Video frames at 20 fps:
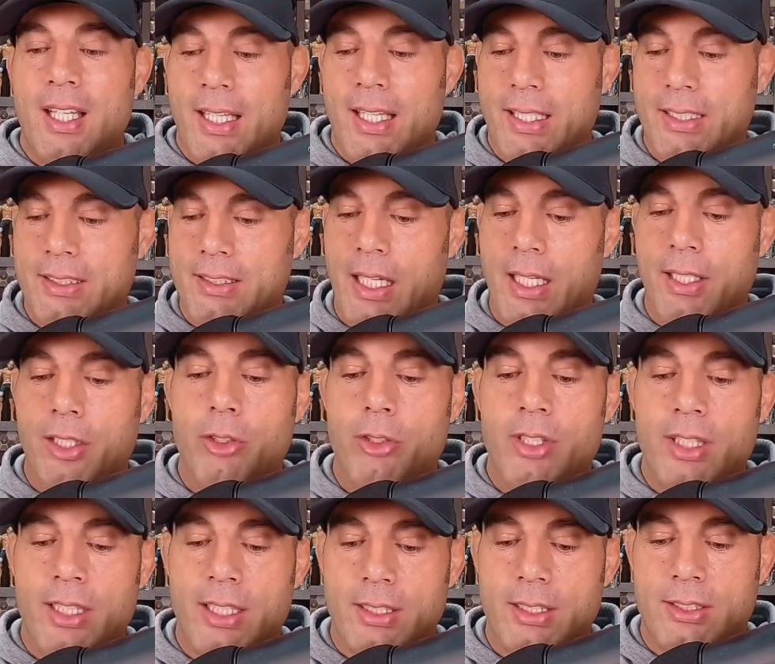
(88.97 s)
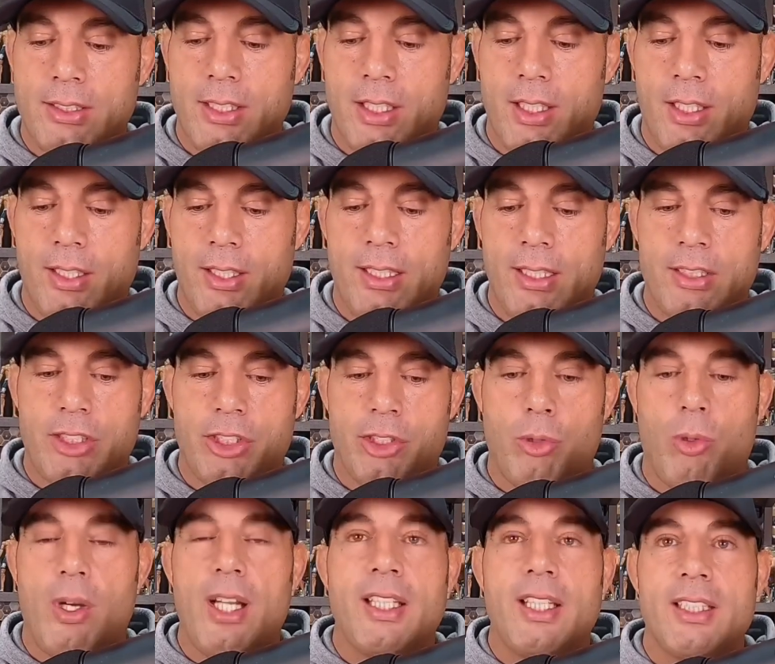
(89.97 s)
I know that his
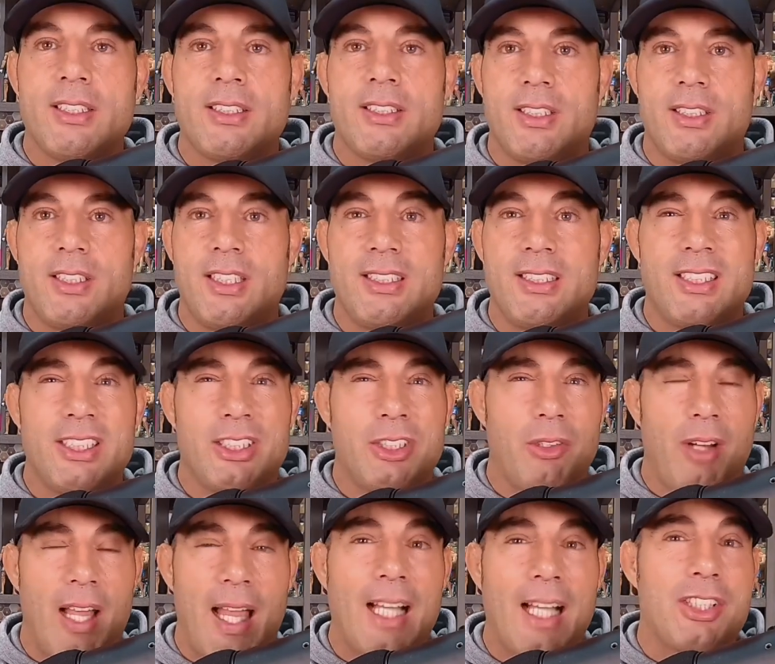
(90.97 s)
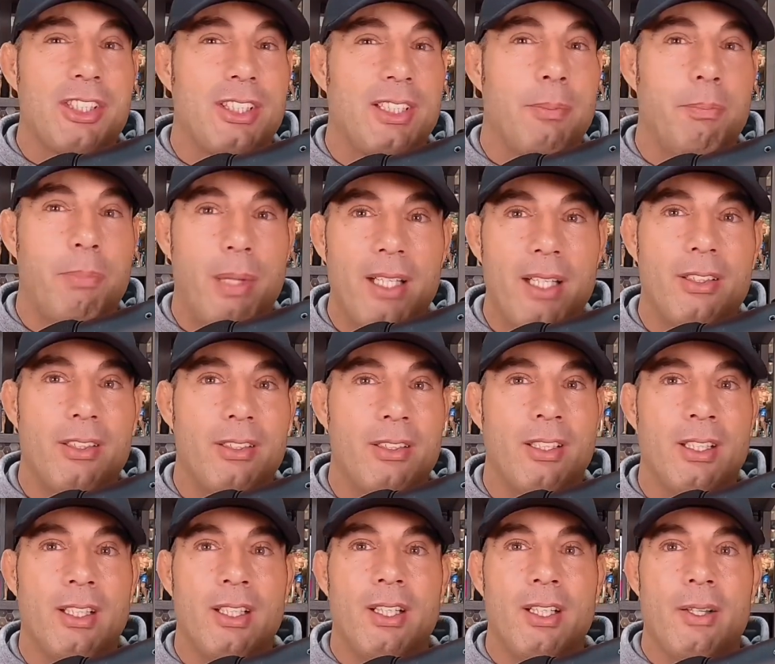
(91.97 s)
striking statistics are actually better.
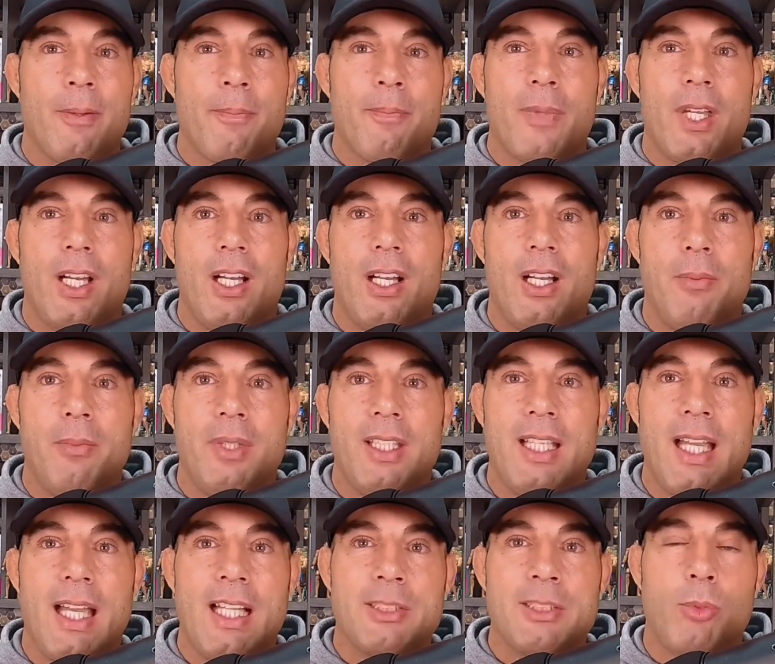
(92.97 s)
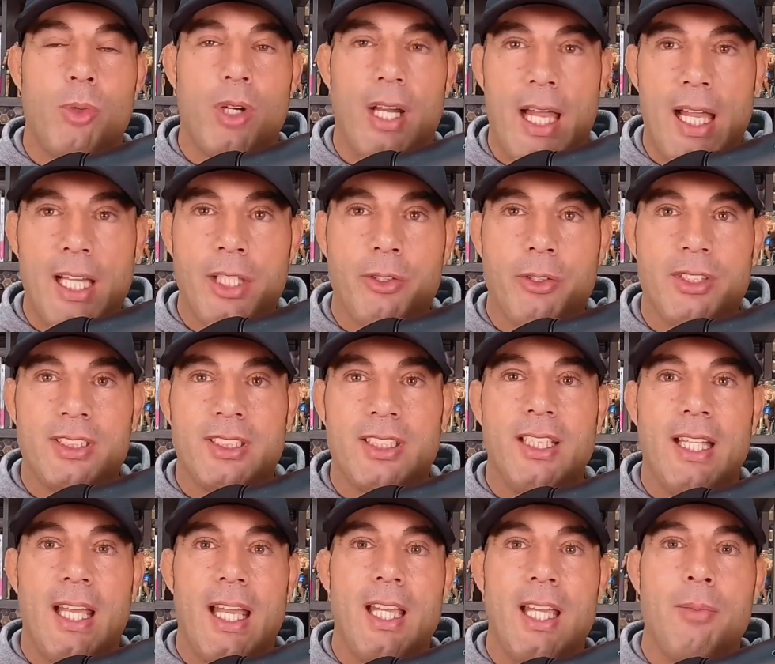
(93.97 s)
He has more
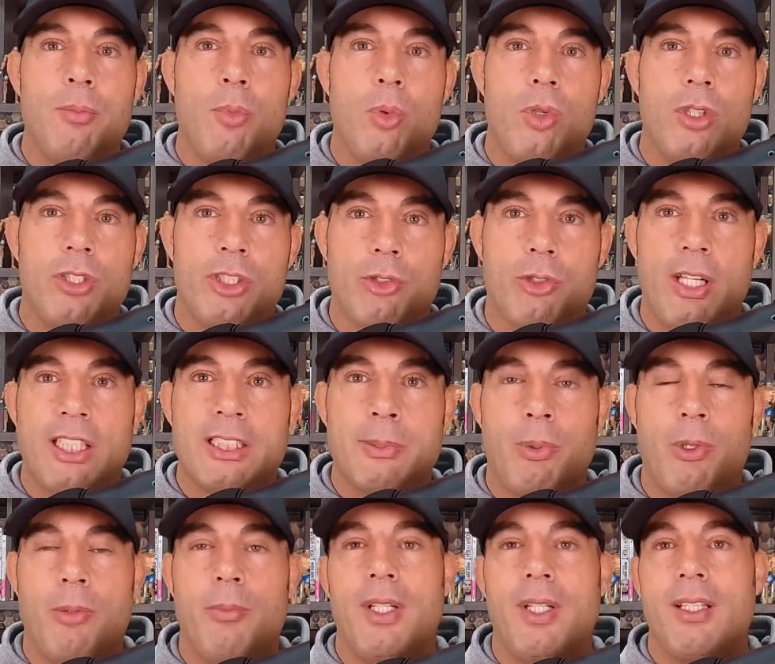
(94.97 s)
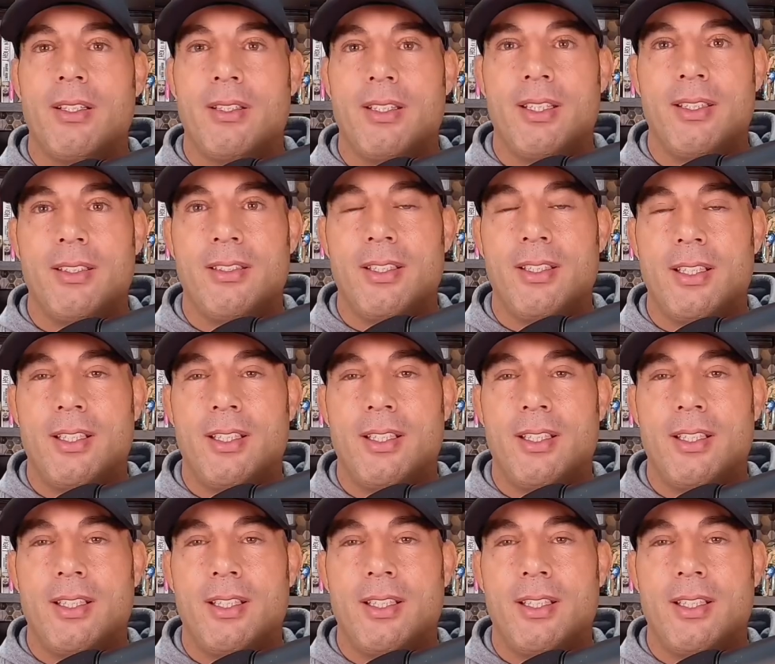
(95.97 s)
accuracy and more strikes per minute than